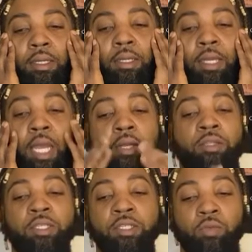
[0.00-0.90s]
out of
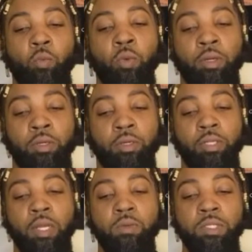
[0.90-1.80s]
this world.
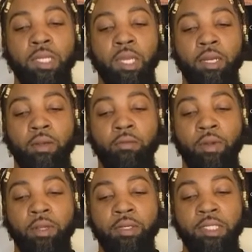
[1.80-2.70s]
That was kind of
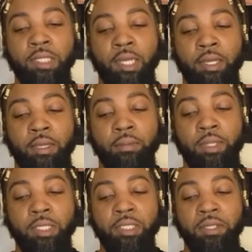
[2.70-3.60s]
around the time
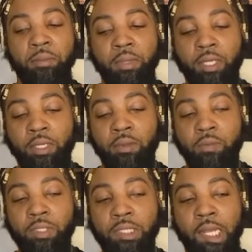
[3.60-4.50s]
that Timbaland
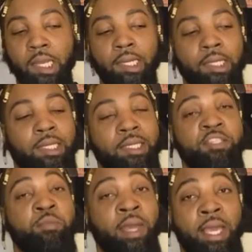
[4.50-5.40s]
was like in his
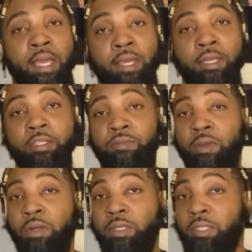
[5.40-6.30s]
bag, as
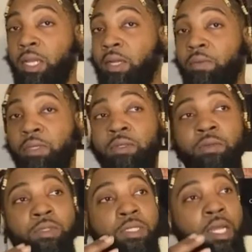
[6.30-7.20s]
far as like when he
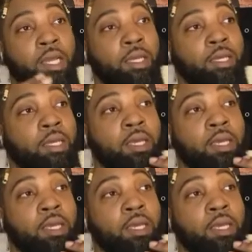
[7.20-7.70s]
was like